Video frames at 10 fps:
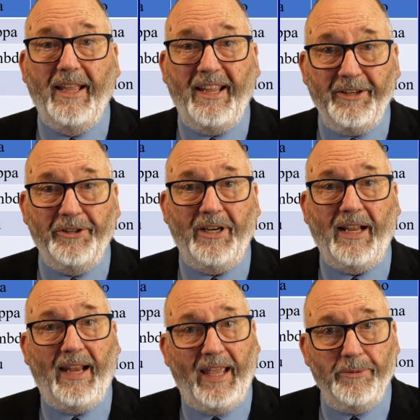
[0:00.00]
In
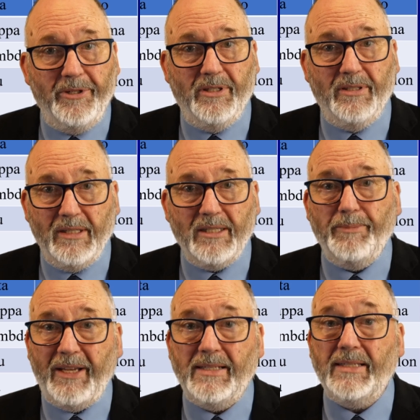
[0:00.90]
learning languages, this
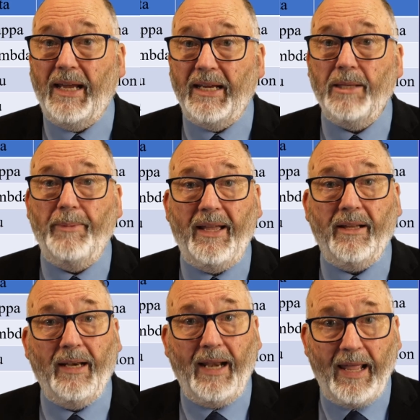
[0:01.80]
means saying them
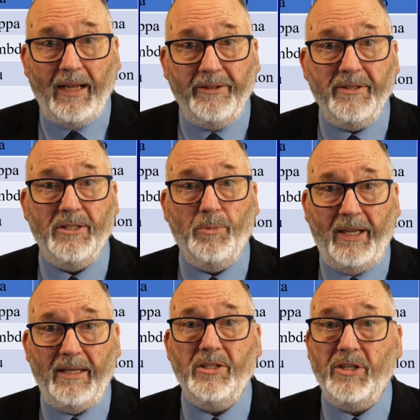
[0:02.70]
out loud as
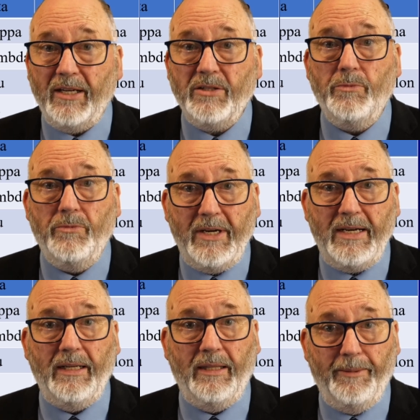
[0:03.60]
well as just
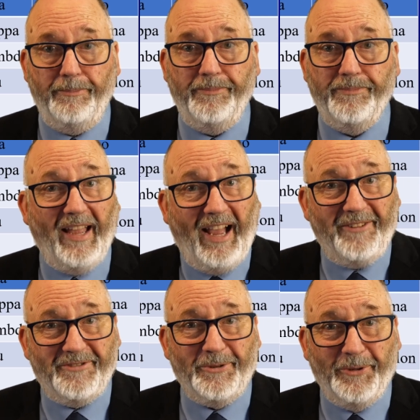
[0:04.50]
reading them.
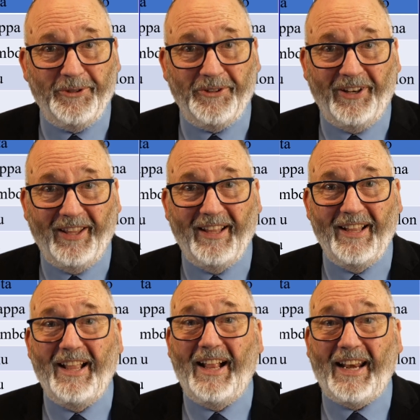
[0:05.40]
After all,
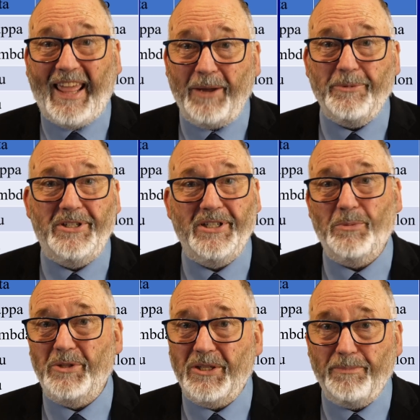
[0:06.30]

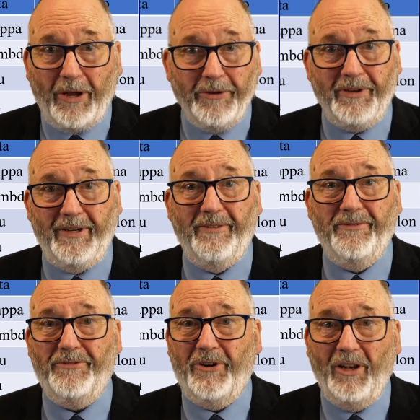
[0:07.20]
languages were spoken
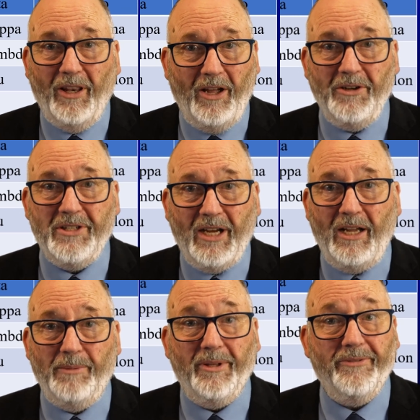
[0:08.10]
for a long
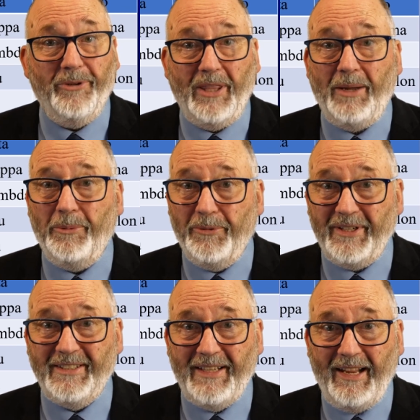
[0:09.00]
time before they were
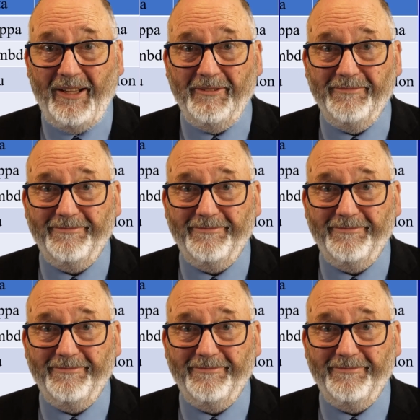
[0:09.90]
written down.